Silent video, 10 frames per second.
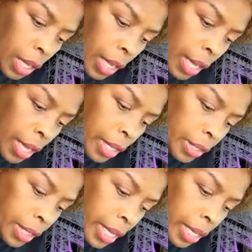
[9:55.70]

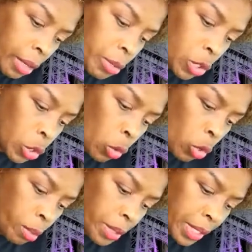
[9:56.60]
And it
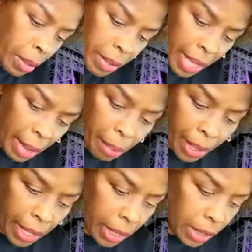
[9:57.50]
absorbs some of that
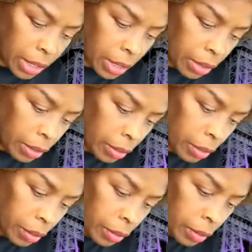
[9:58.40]
paint
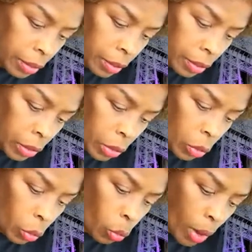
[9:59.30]

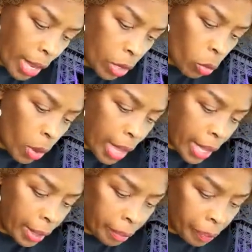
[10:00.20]
right
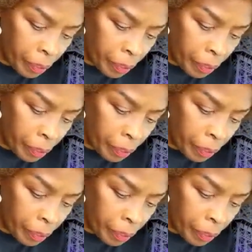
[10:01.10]
away.